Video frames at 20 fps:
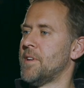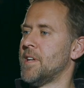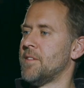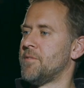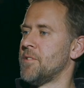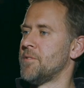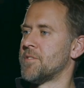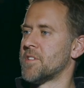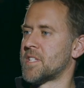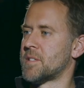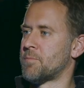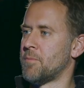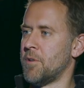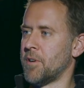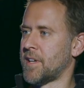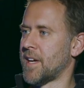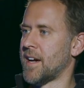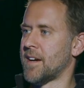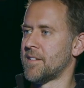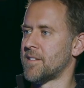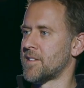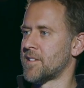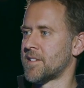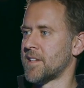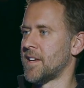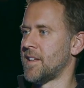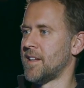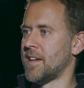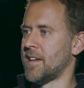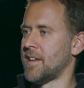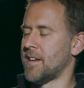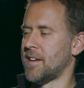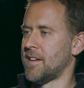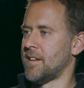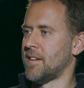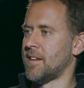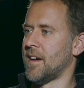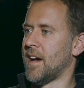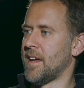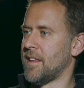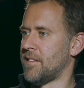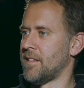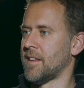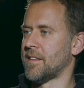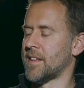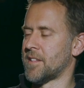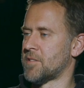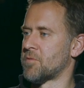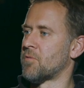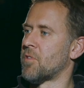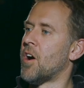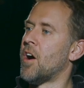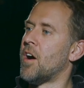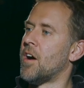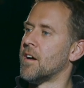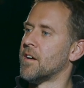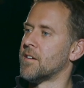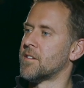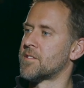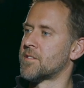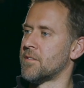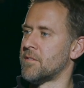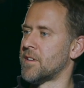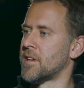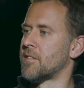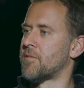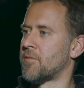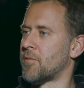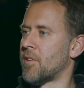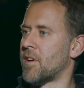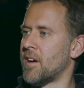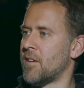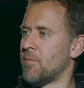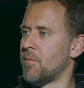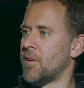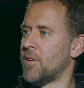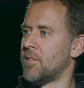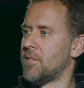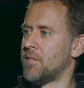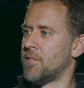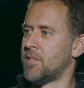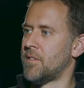if you just spoke out and said, I think that's wrong, I would have been ostracized.